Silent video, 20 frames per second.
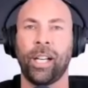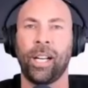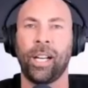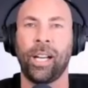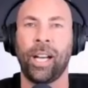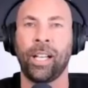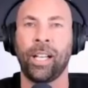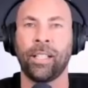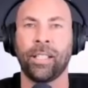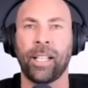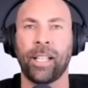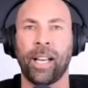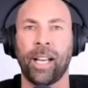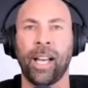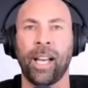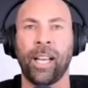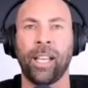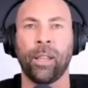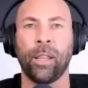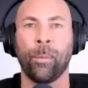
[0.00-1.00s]
ends at
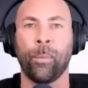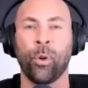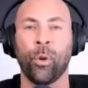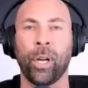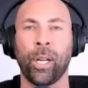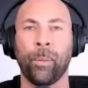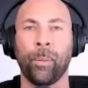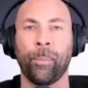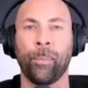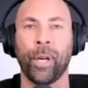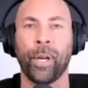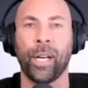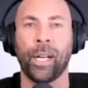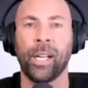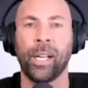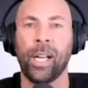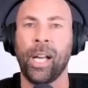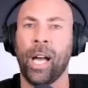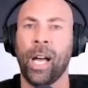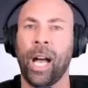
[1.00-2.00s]
8 in the morning. But
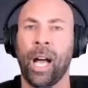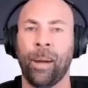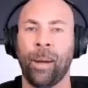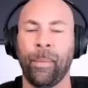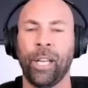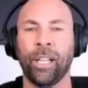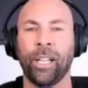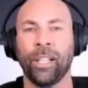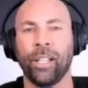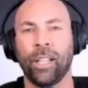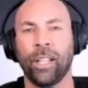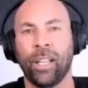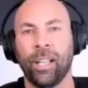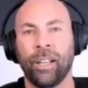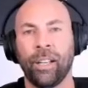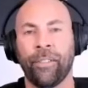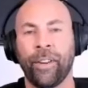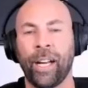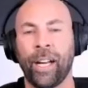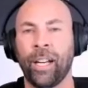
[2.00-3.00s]
I mean,
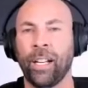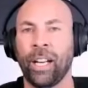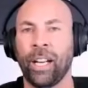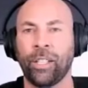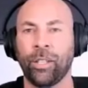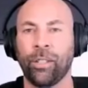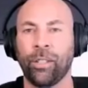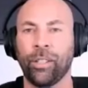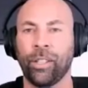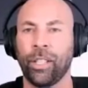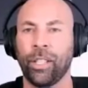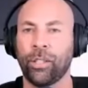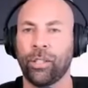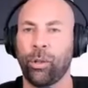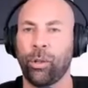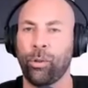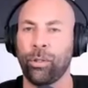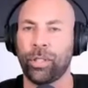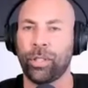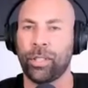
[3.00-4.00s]
if I took this
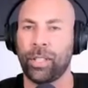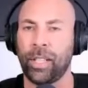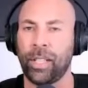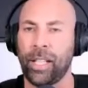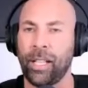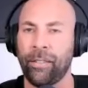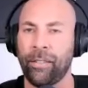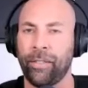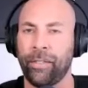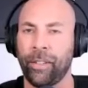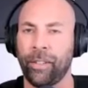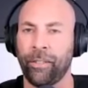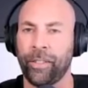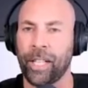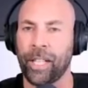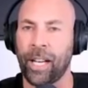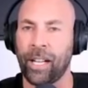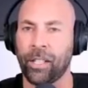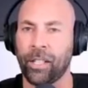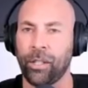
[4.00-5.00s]
whole sleeve of
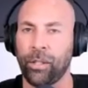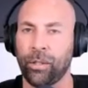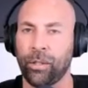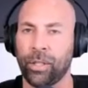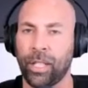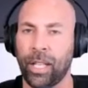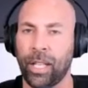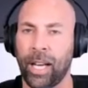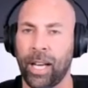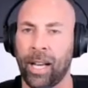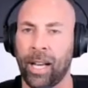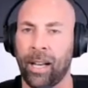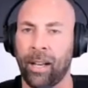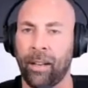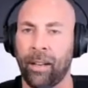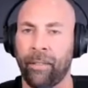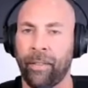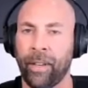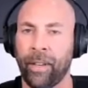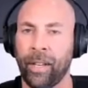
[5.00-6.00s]
tattoos that I have